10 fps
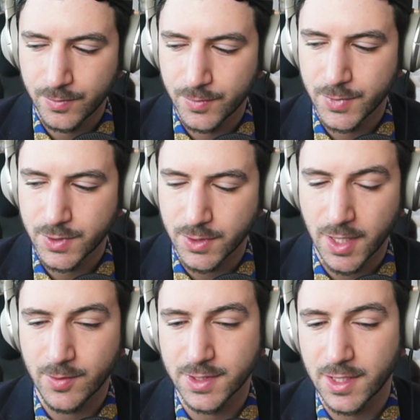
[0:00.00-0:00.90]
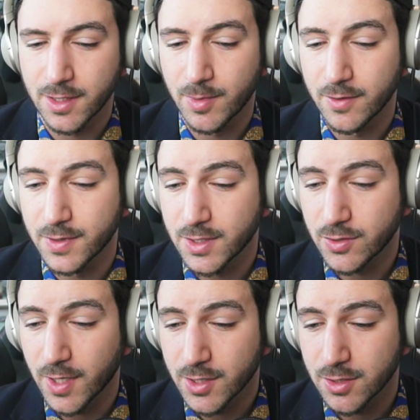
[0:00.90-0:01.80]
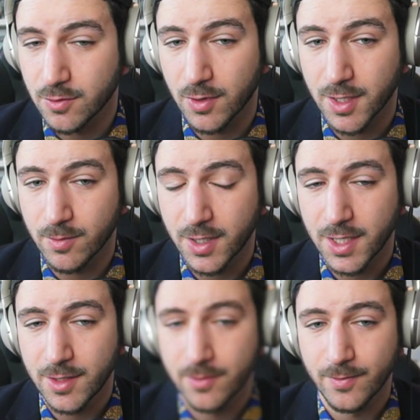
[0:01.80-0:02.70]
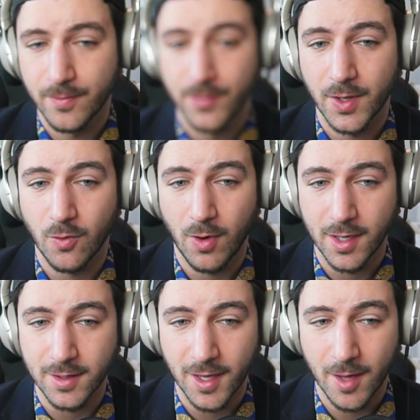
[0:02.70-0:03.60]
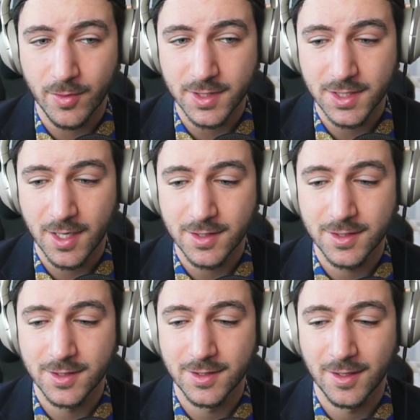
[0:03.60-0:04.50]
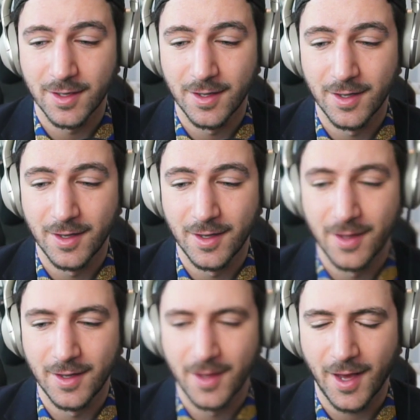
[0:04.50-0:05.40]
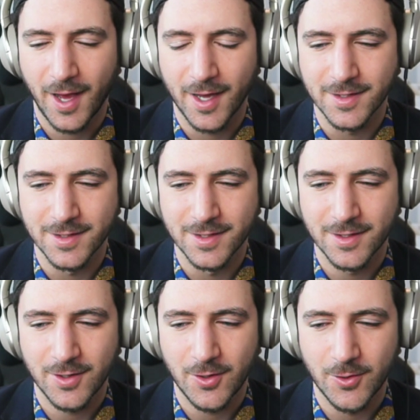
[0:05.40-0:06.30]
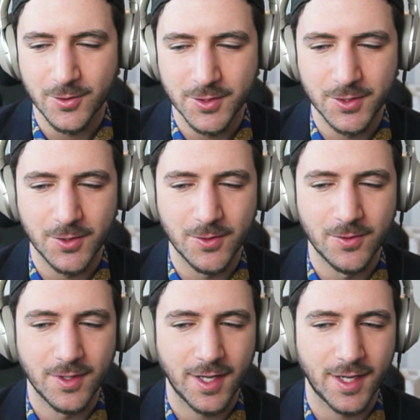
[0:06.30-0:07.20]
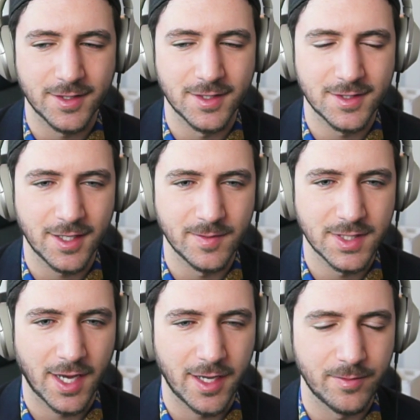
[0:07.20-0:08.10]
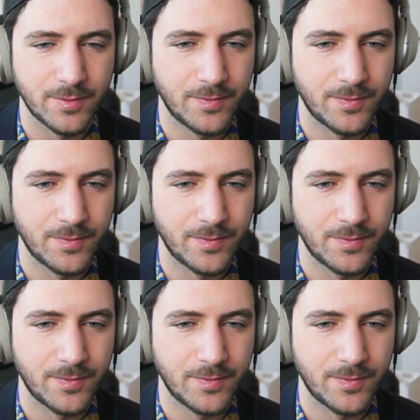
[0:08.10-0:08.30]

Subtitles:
So that was a little bit of an introduction on what I'm wearing, why the camera sucks, and also at the same time,